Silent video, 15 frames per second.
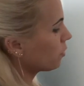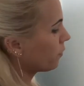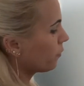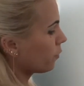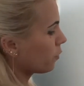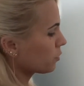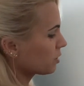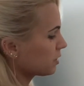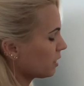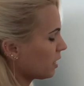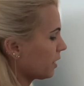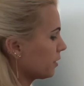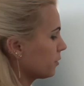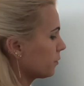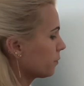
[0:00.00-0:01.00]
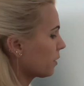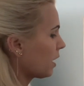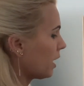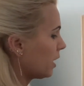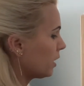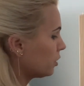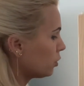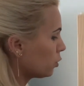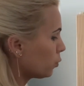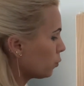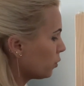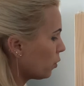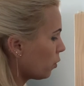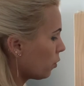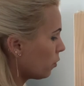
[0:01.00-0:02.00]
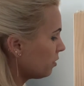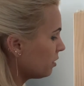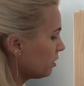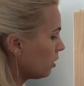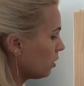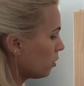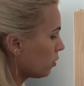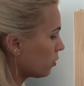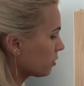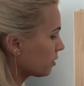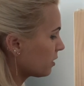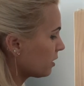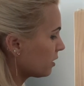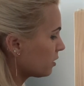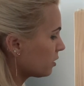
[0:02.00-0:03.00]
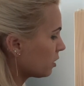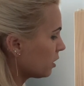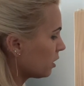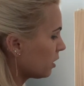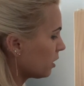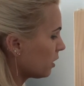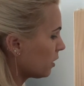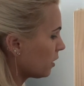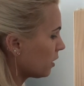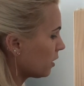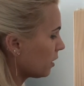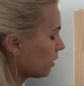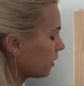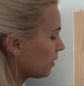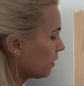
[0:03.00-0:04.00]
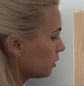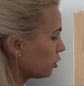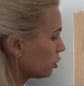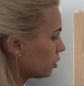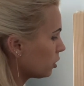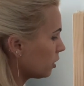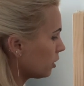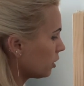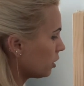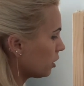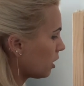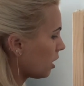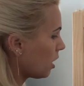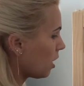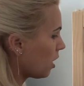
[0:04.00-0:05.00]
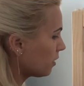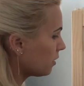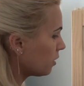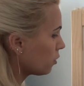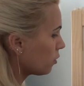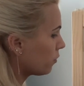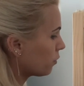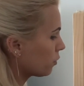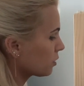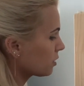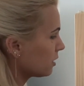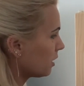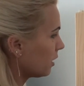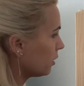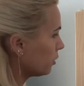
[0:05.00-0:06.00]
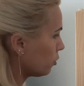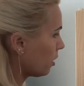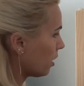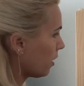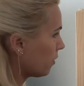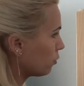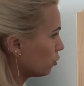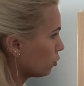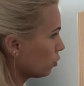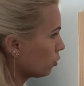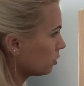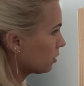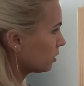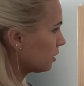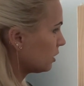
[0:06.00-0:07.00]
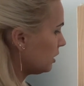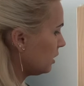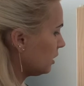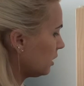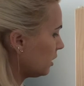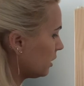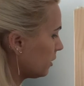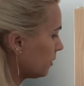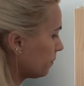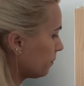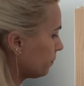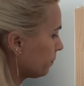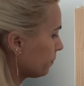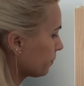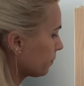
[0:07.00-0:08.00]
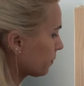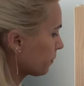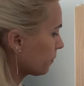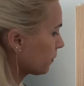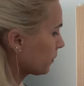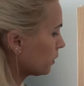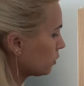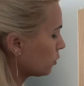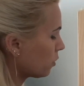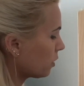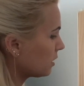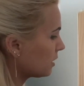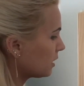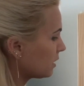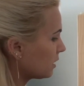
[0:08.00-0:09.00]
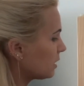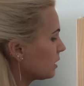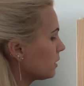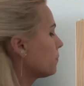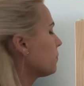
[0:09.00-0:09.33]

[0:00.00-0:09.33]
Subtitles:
first line, and we already learned that that under your first line you have your note D here. So this is D.